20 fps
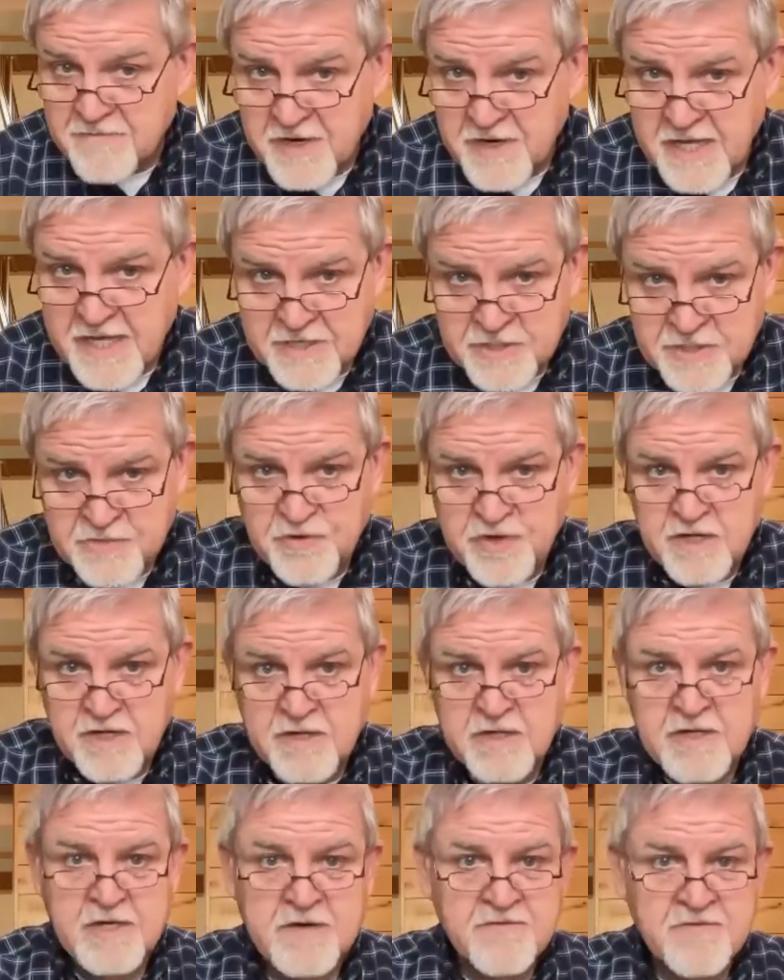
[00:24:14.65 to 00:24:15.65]

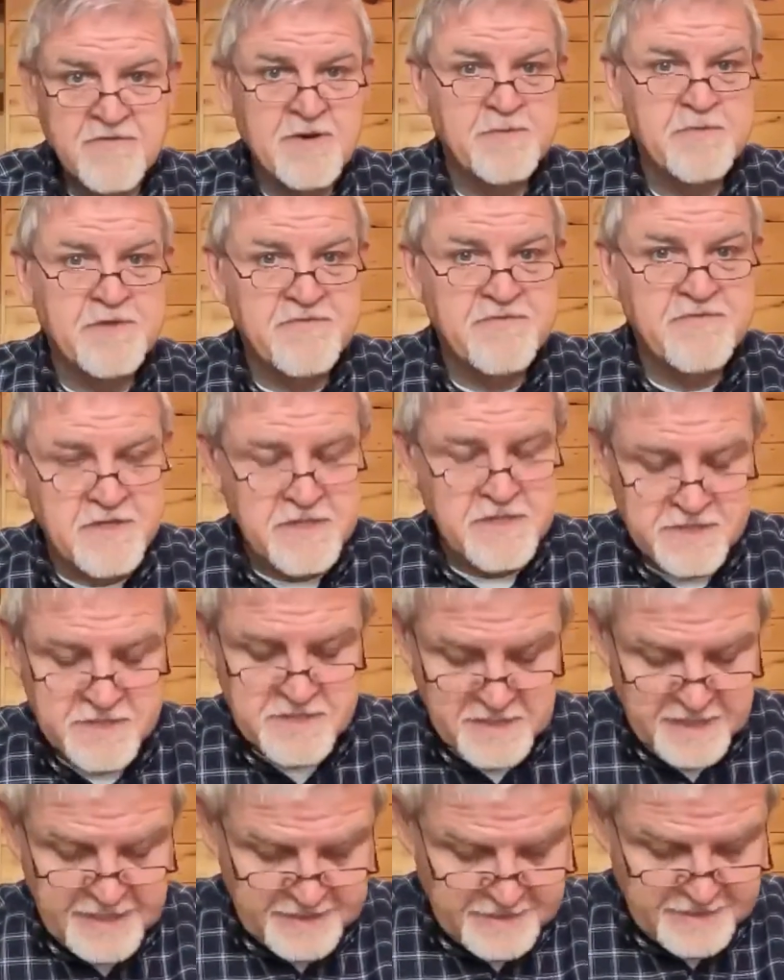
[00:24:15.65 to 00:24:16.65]
Israel from the
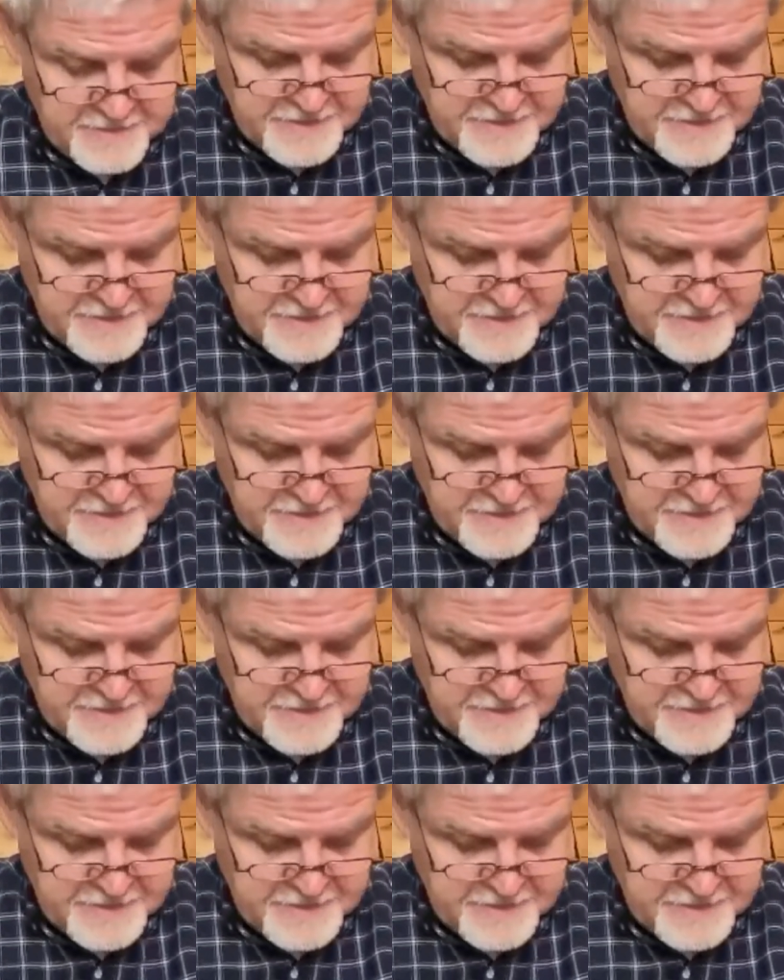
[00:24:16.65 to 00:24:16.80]
Philistines.